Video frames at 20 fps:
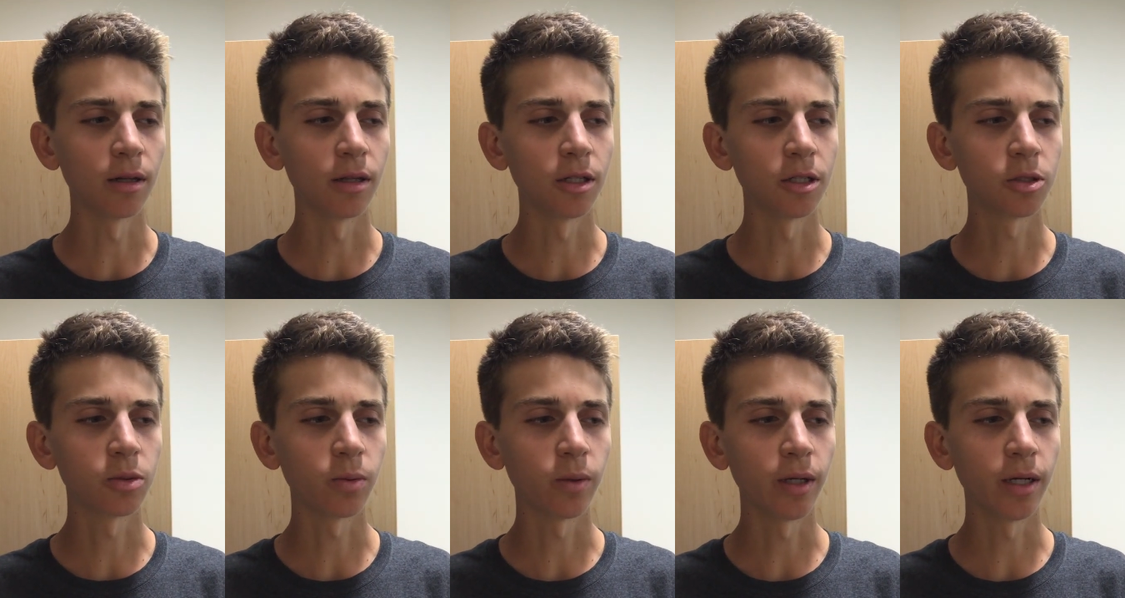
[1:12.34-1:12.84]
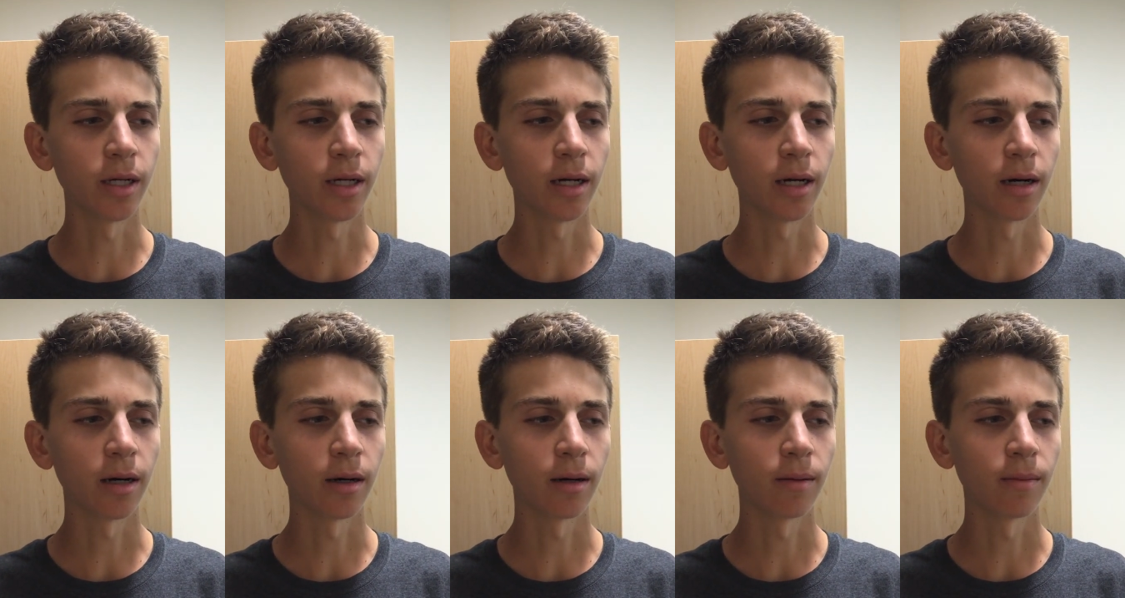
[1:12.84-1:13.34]
this week,
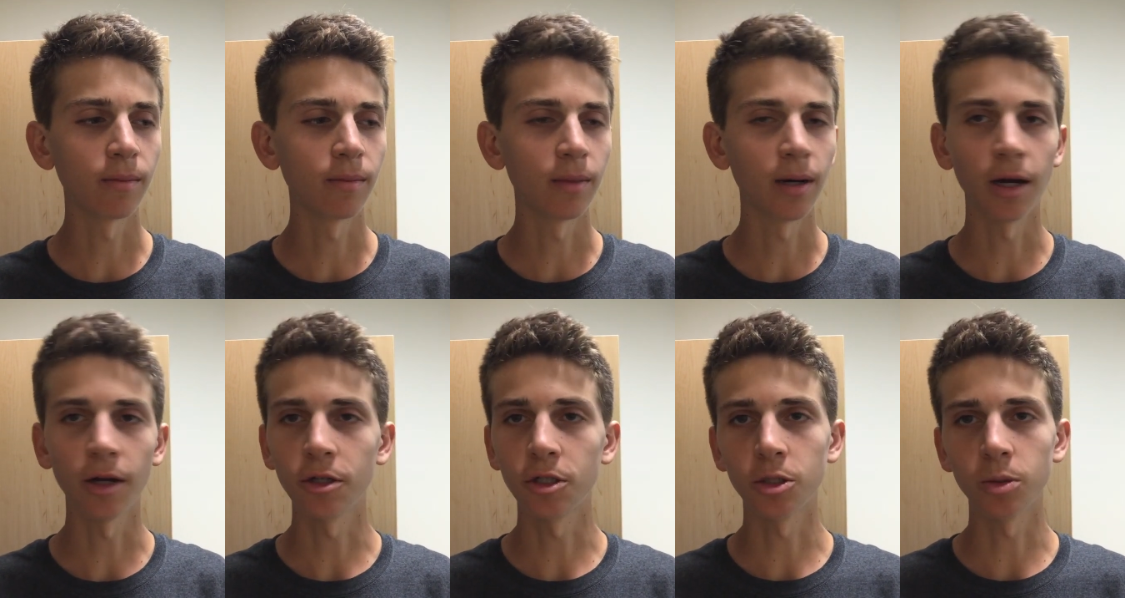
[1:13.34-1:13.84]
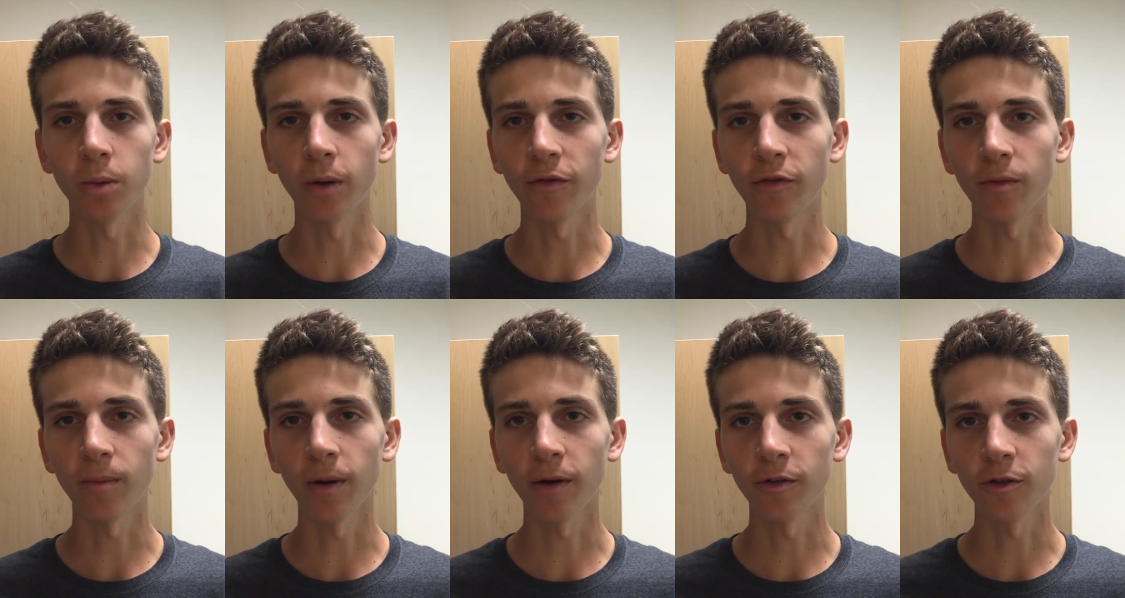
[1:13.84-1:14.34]
I just went
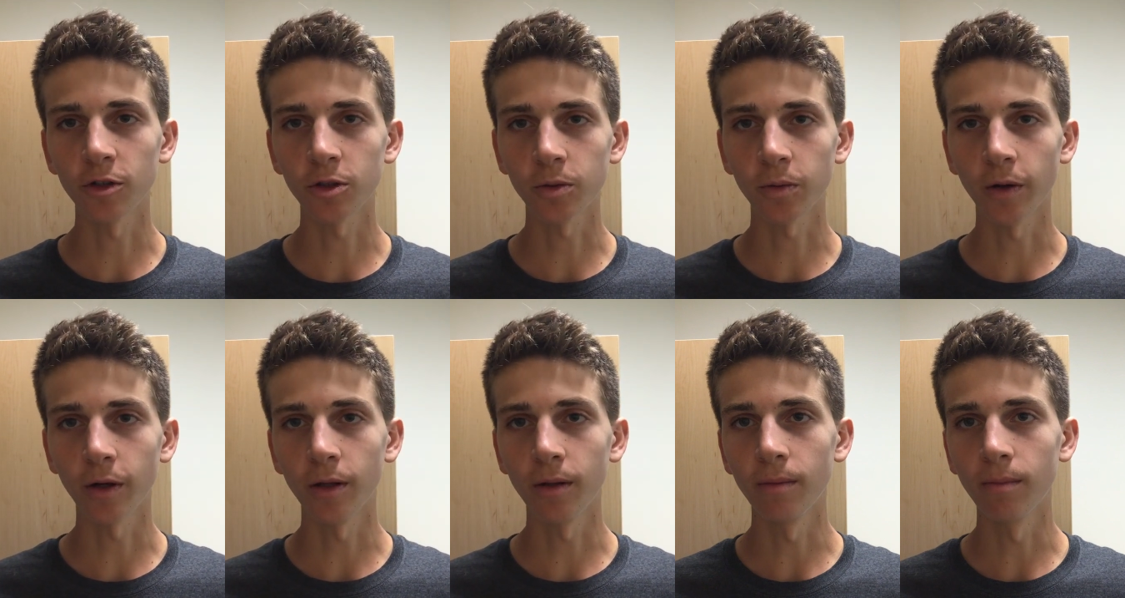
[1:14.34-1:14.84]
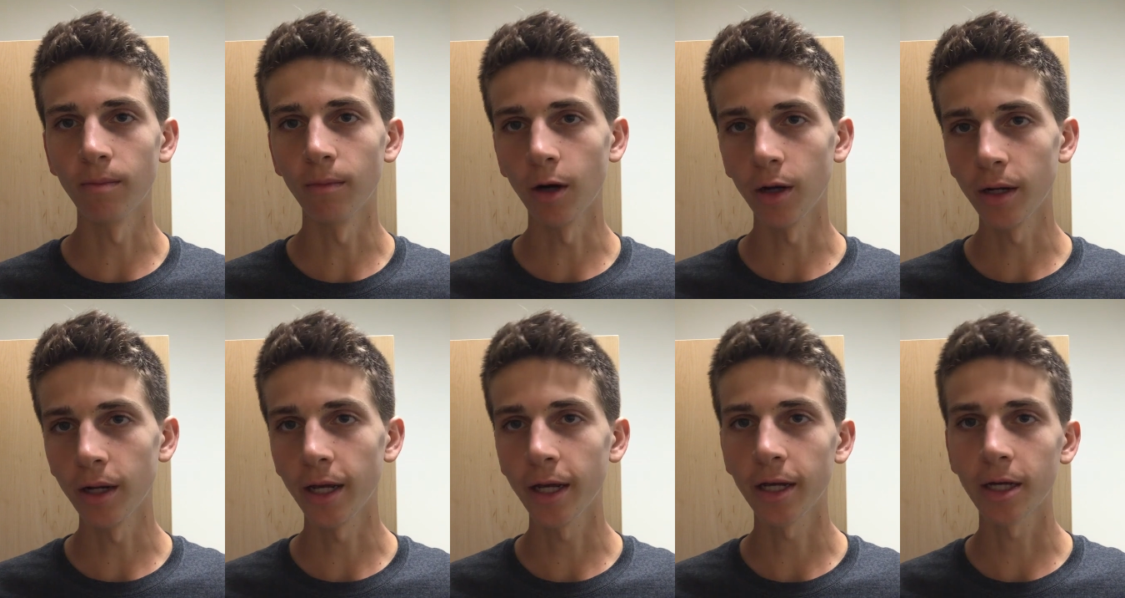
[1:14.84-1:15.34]
for my first run
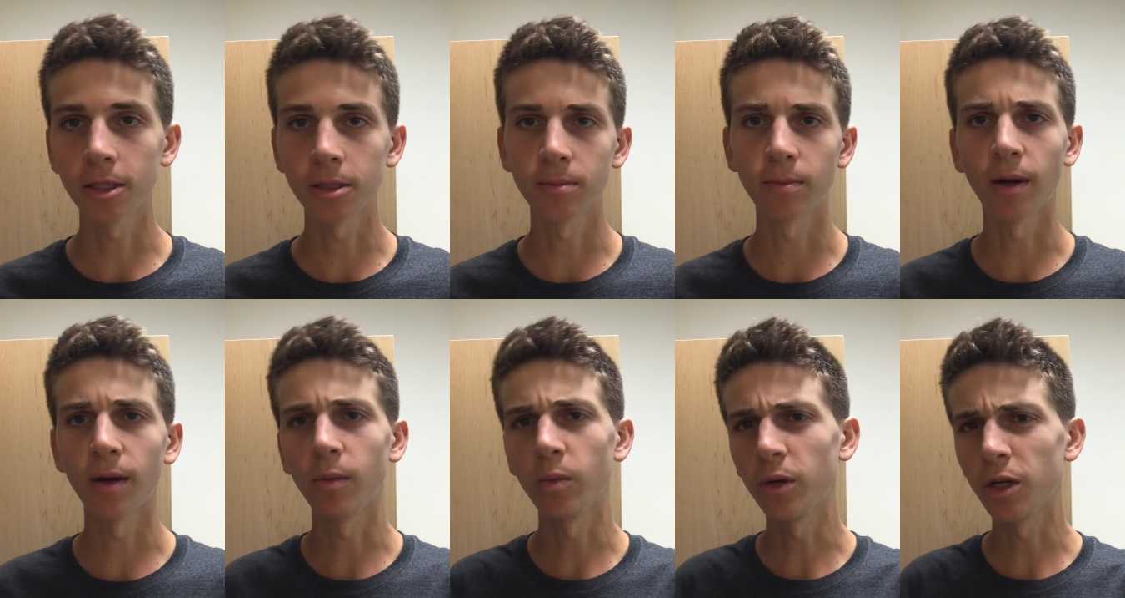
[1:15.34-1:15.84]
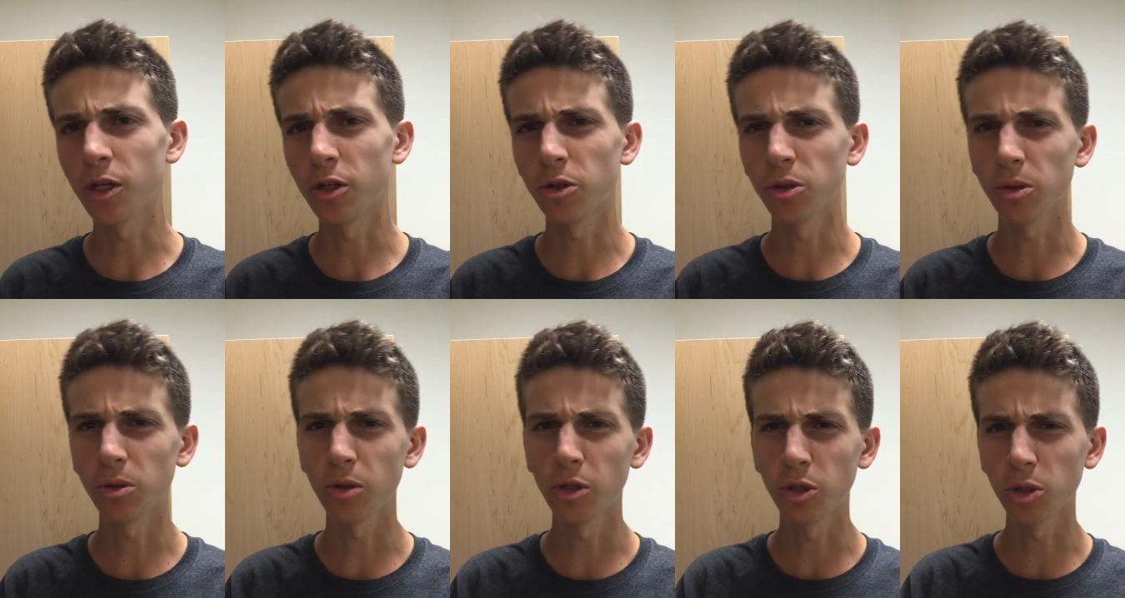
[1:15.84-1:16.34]
Monday because my week
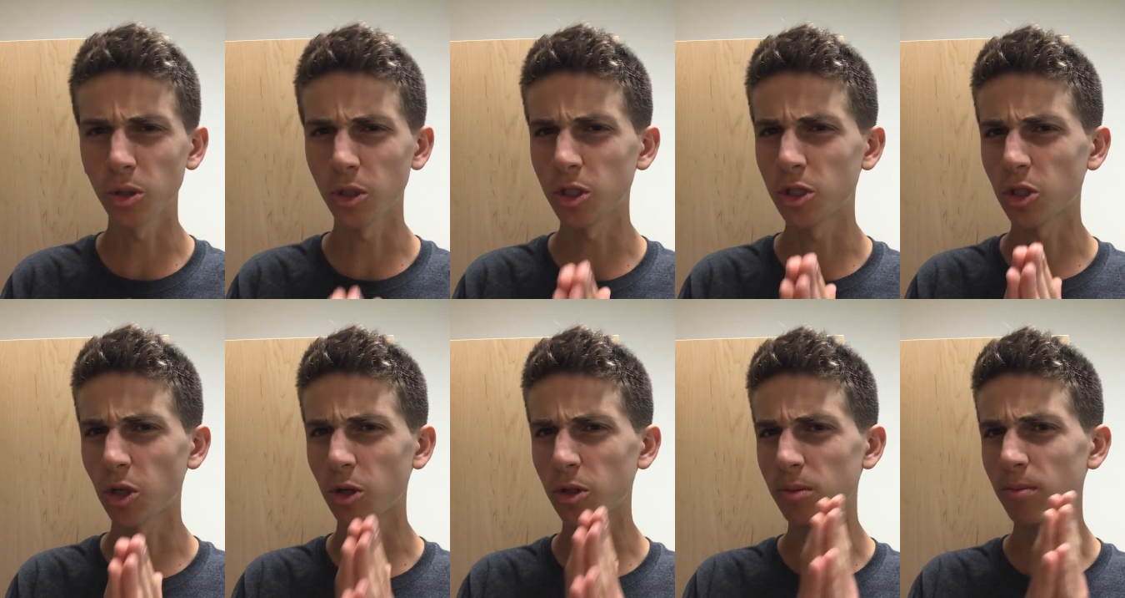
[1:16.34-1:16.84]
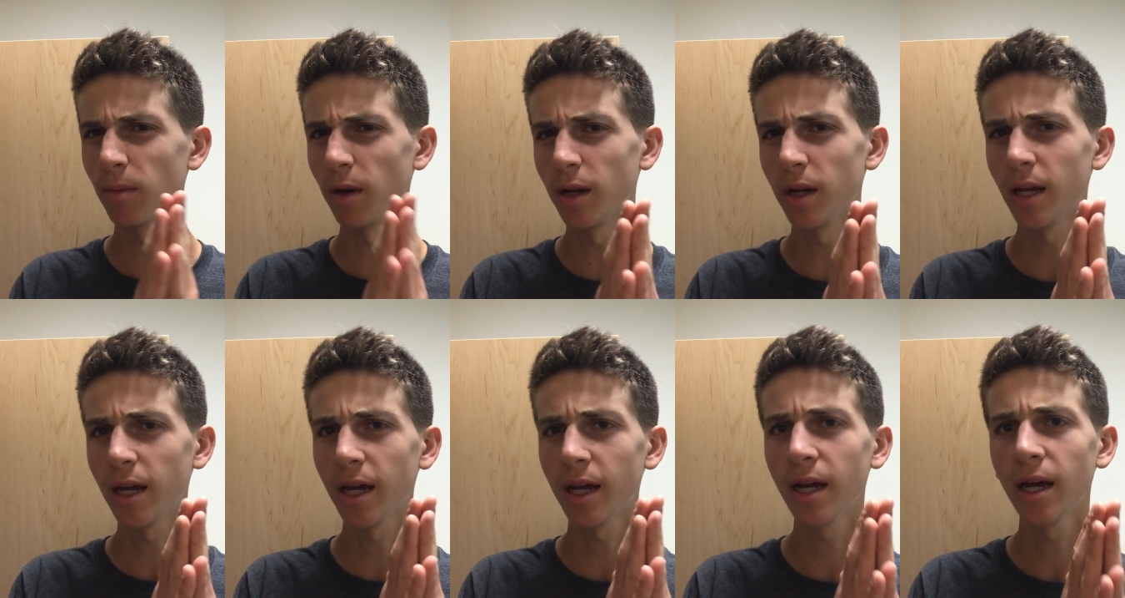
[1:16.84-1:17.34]
usually starts
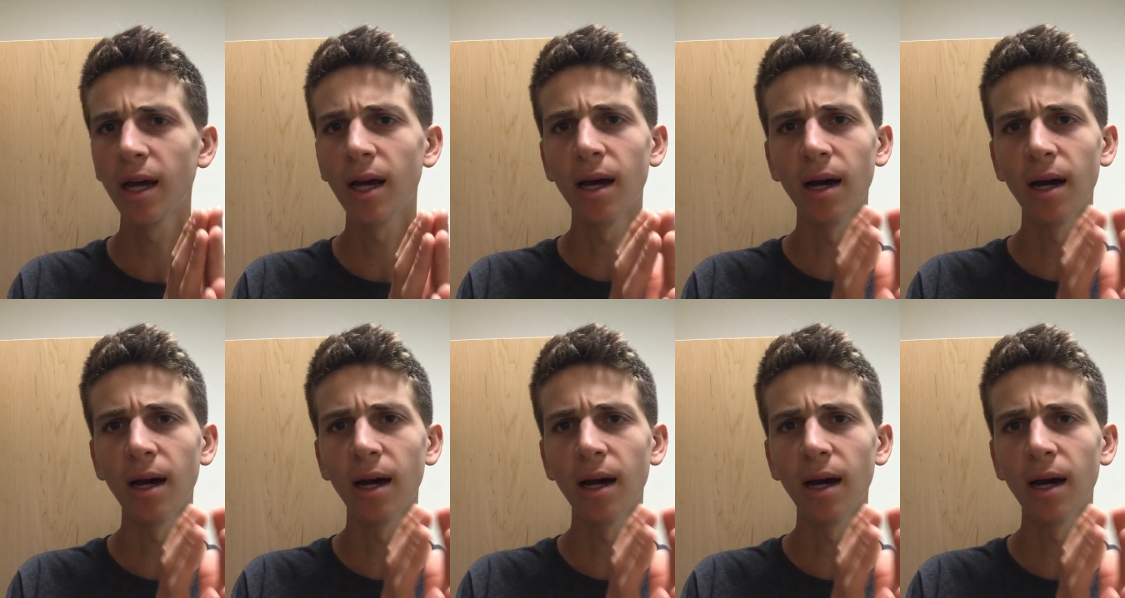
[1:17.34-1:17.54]
Monday.